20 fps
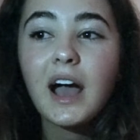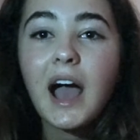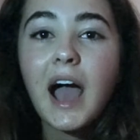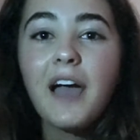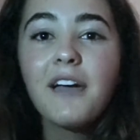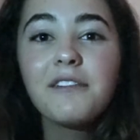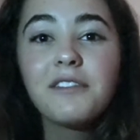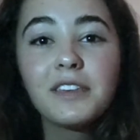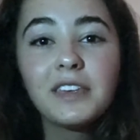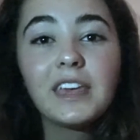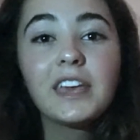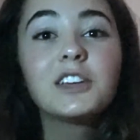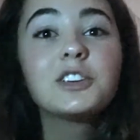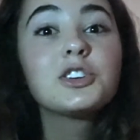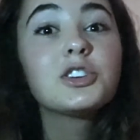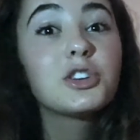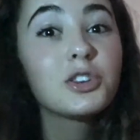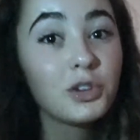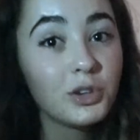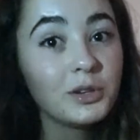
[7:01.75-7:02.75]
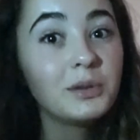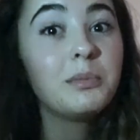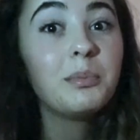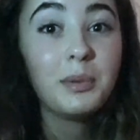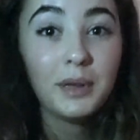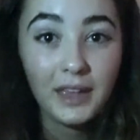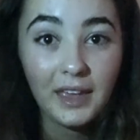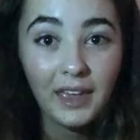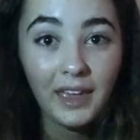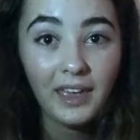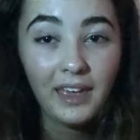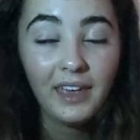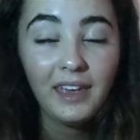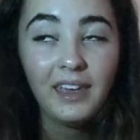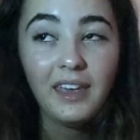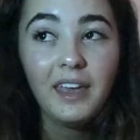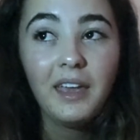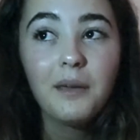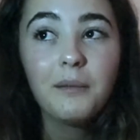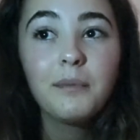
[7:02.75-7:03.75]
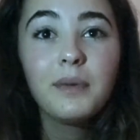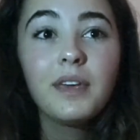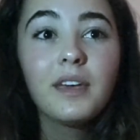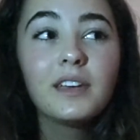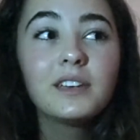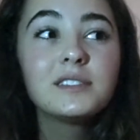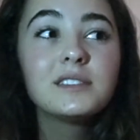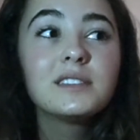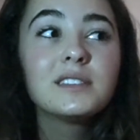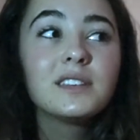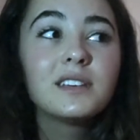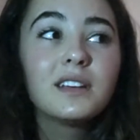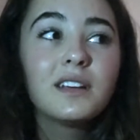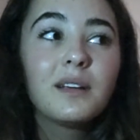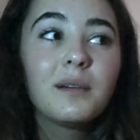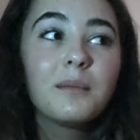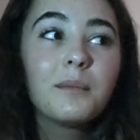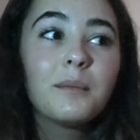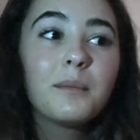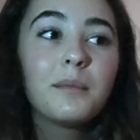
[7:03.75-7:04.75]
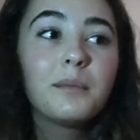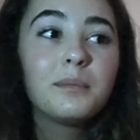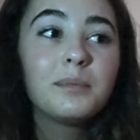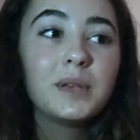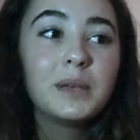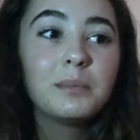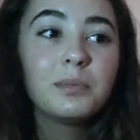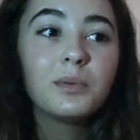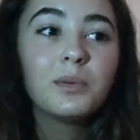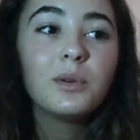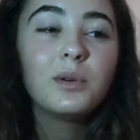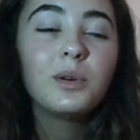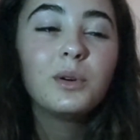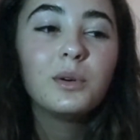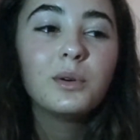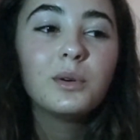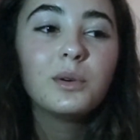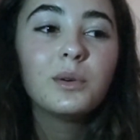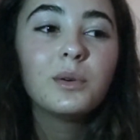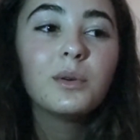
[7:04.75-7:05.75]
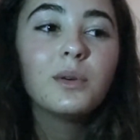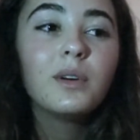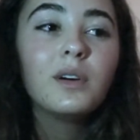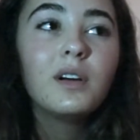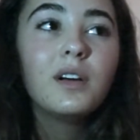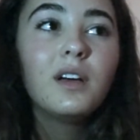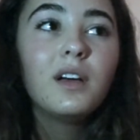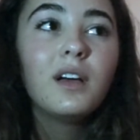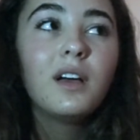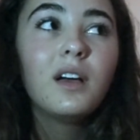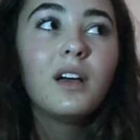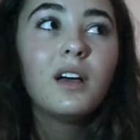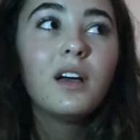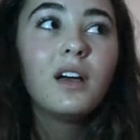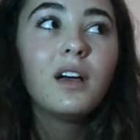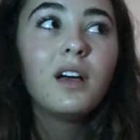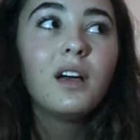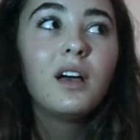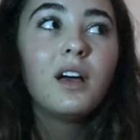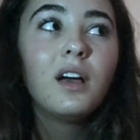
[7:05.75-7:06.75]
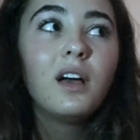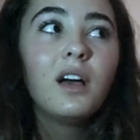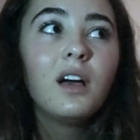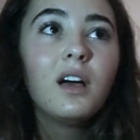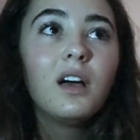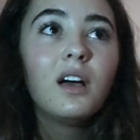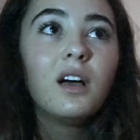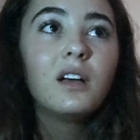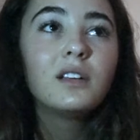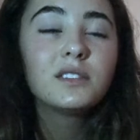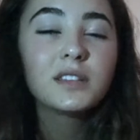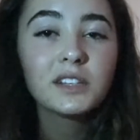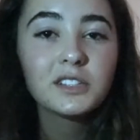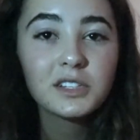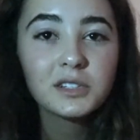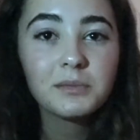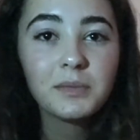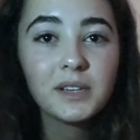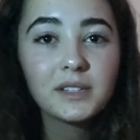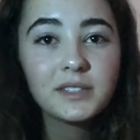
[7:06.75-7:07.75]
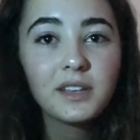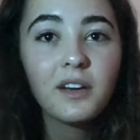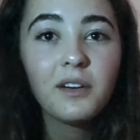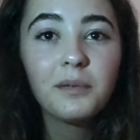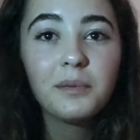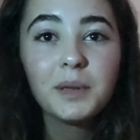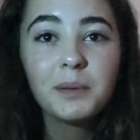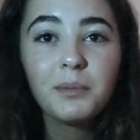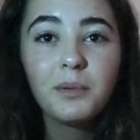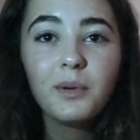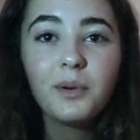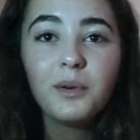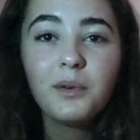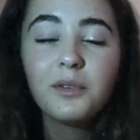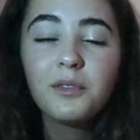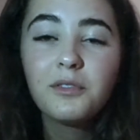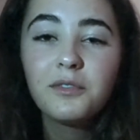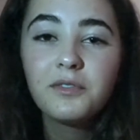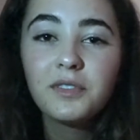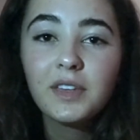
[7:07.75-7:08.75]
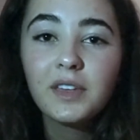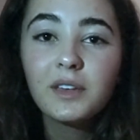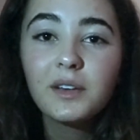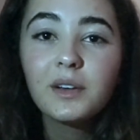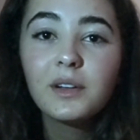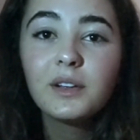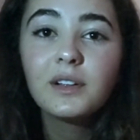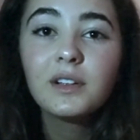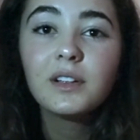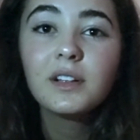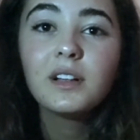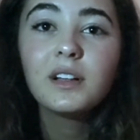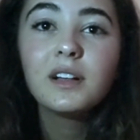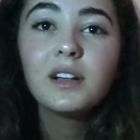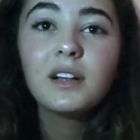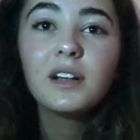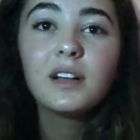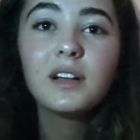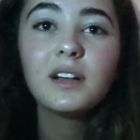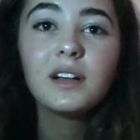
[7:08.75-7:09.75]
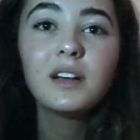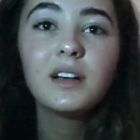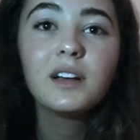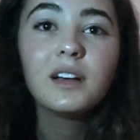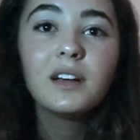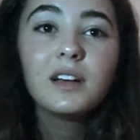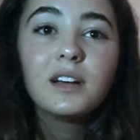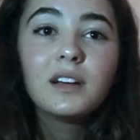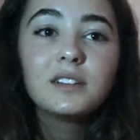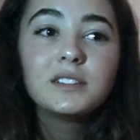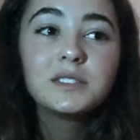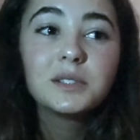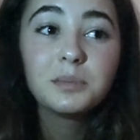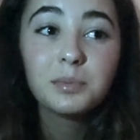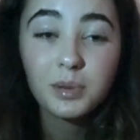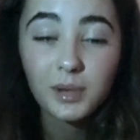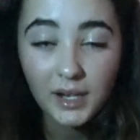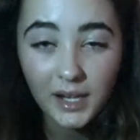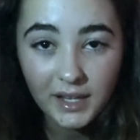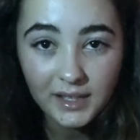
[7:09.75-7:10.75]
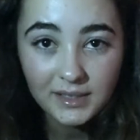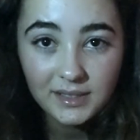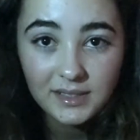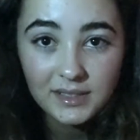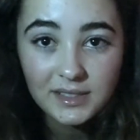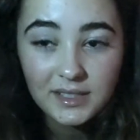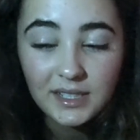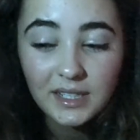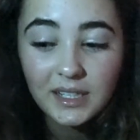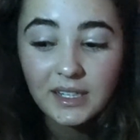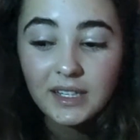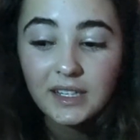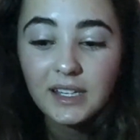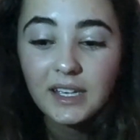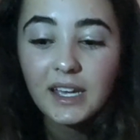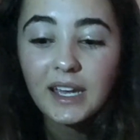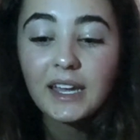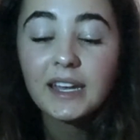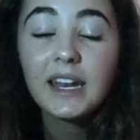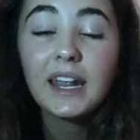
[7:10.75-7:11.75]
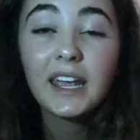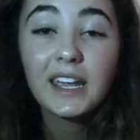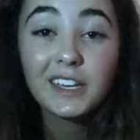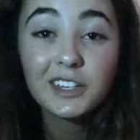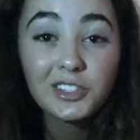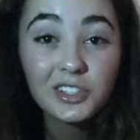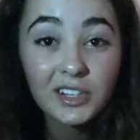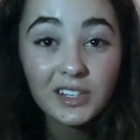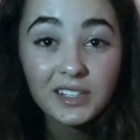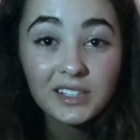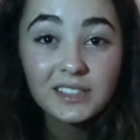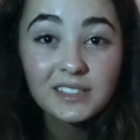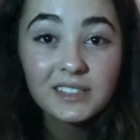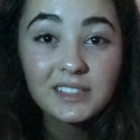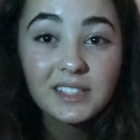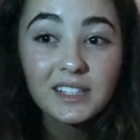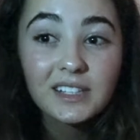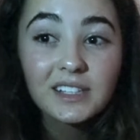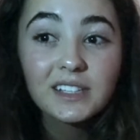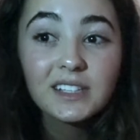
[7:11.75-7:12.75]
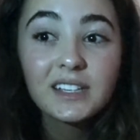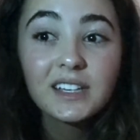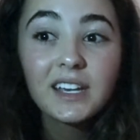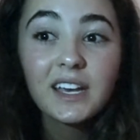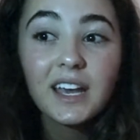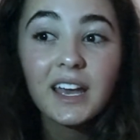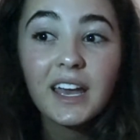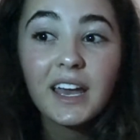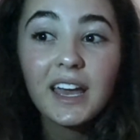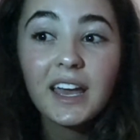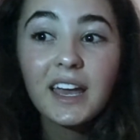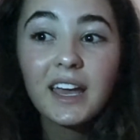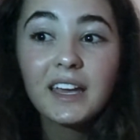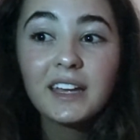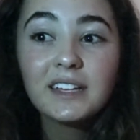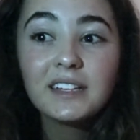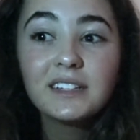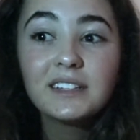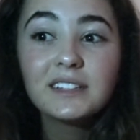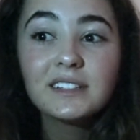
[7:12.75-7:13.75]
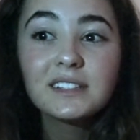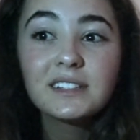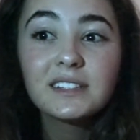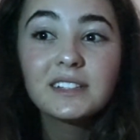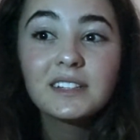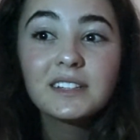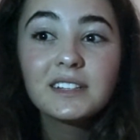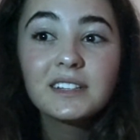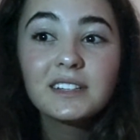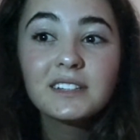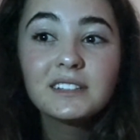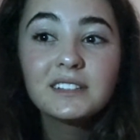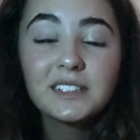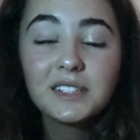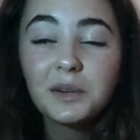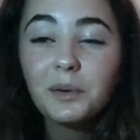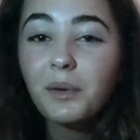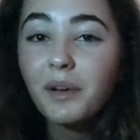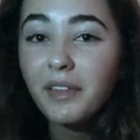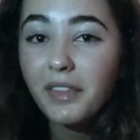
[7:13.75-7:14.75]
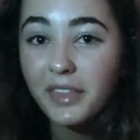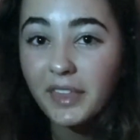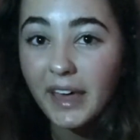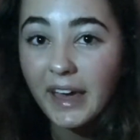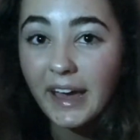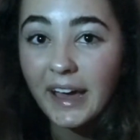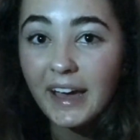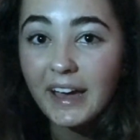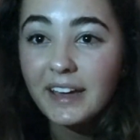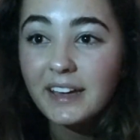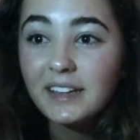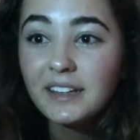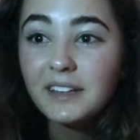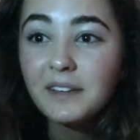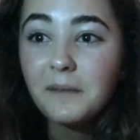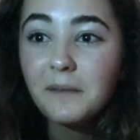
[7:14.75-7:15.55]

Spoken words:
I feel like it should be, because people who, such as myself, people who feel depressed and anxious and deal with that